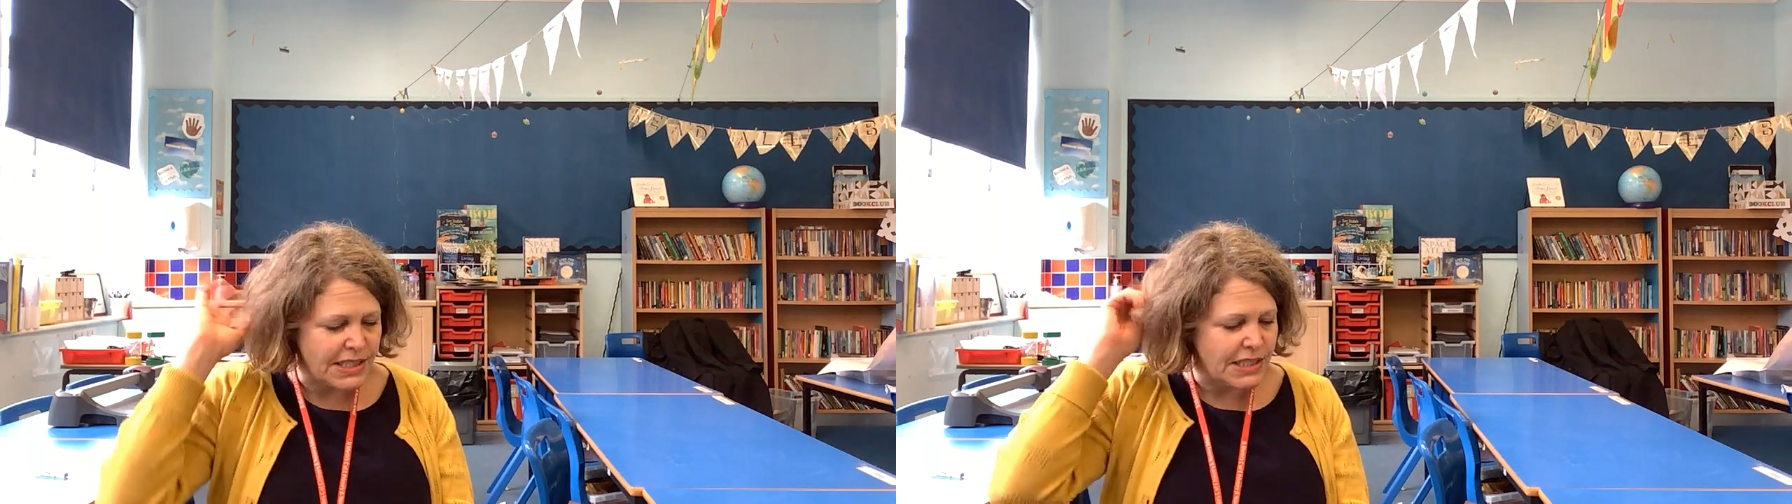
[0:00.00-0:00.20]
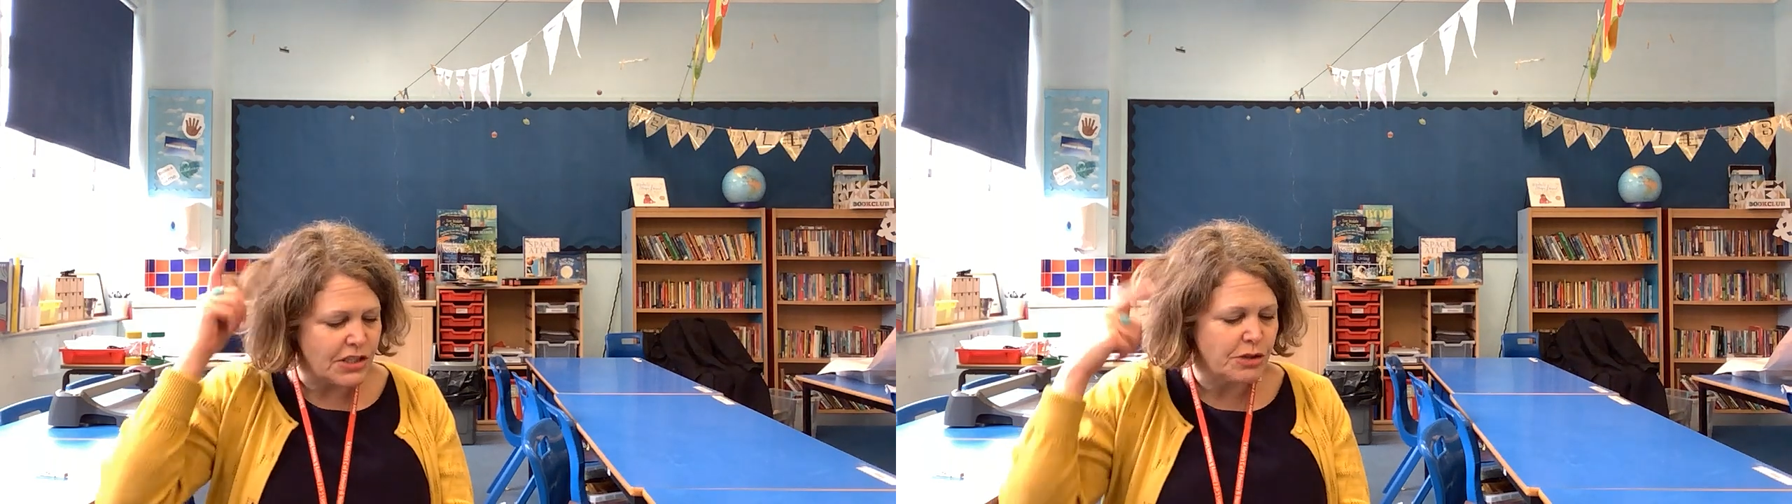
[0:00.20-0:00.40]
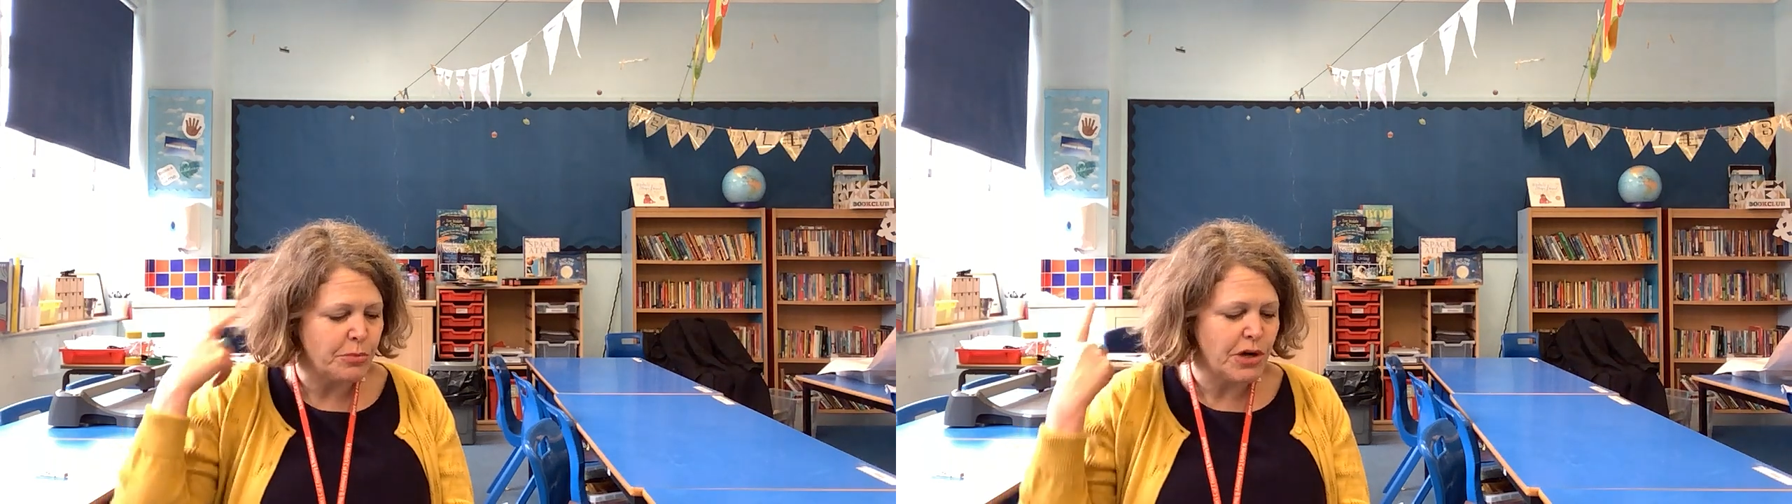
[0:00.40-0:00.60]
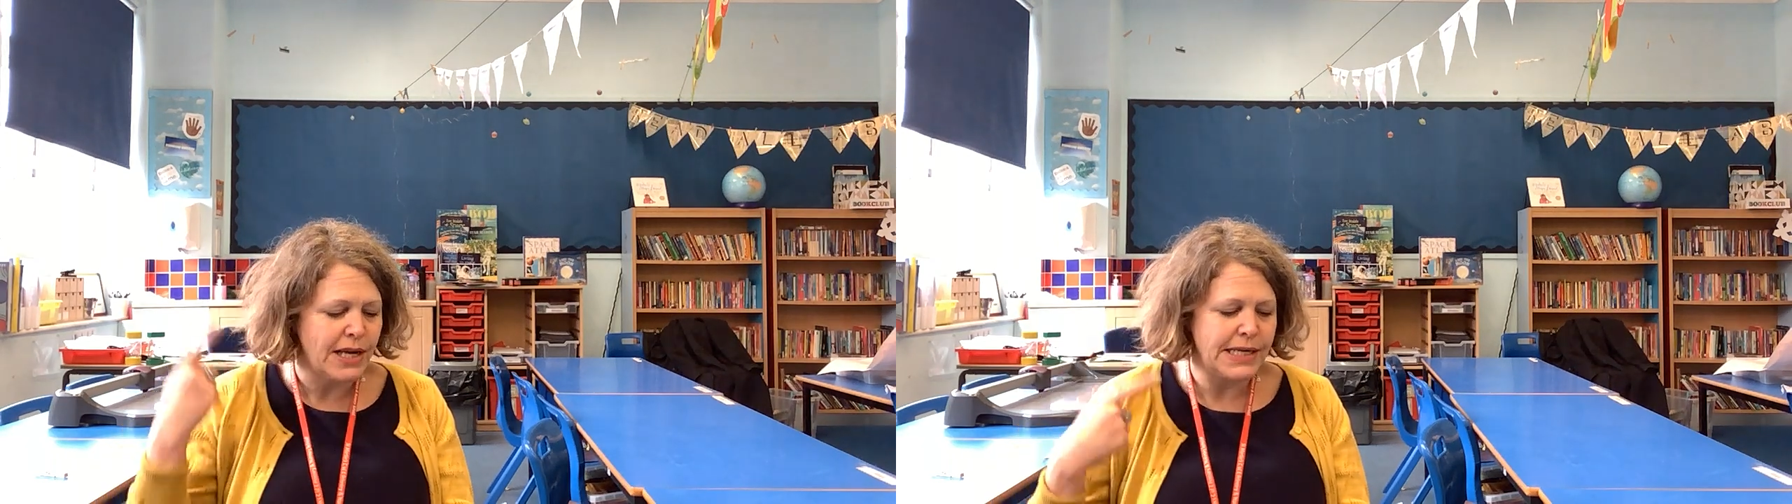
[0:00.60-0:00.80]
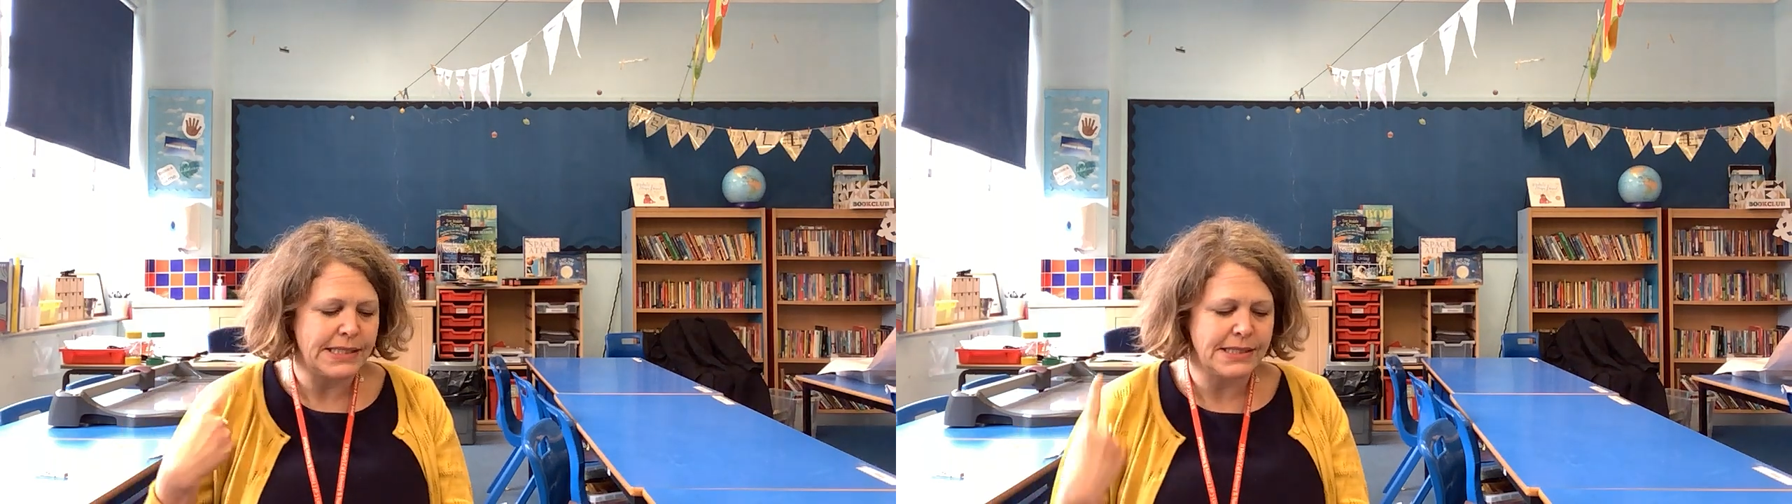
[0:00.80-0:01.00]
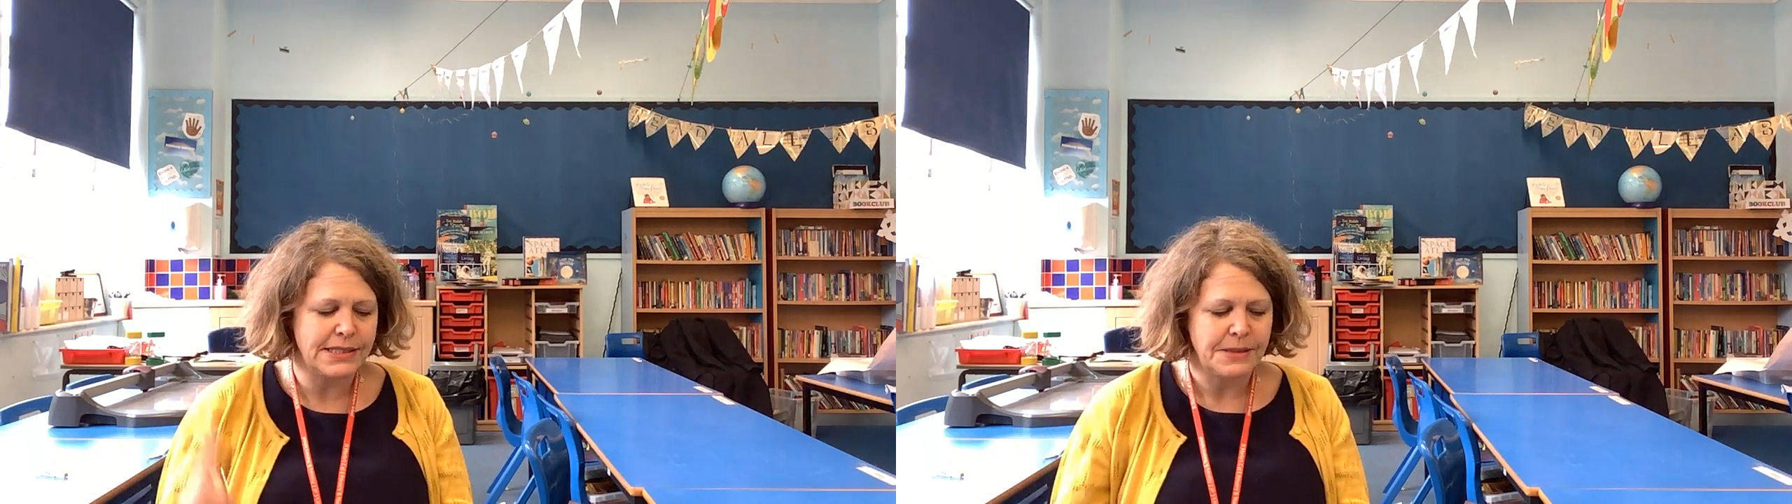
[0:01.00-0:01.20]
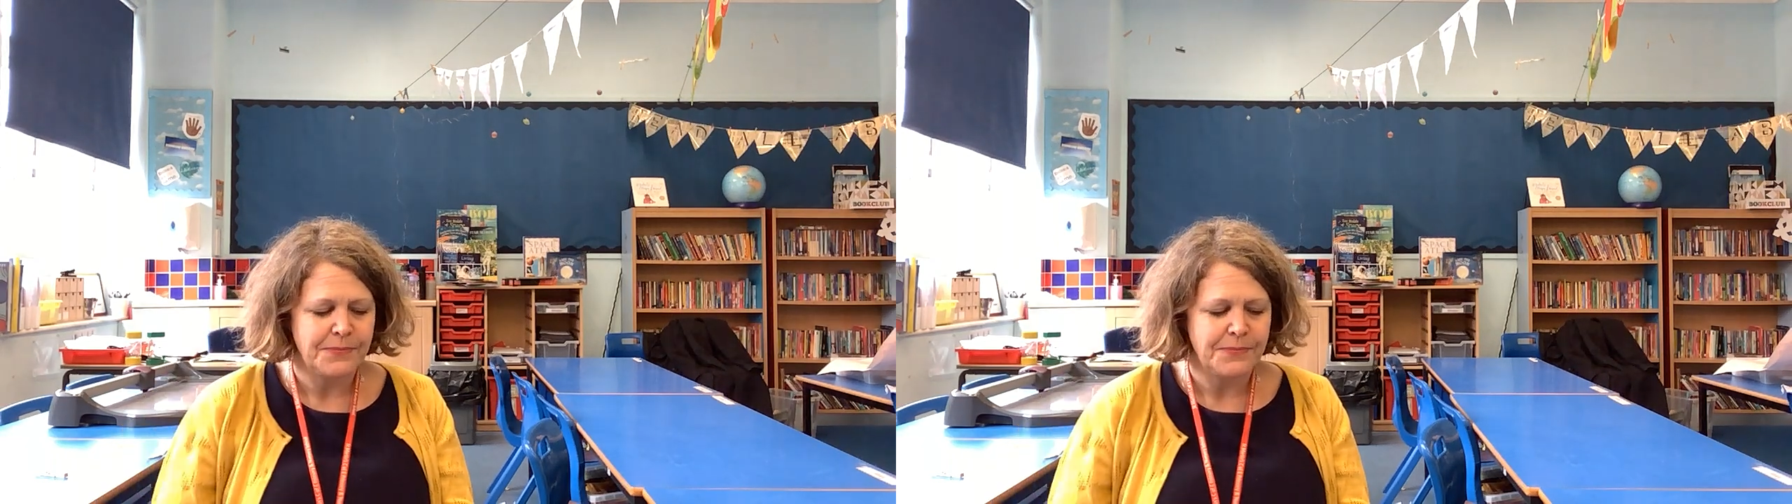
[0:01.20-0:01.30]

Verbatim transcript: into braids.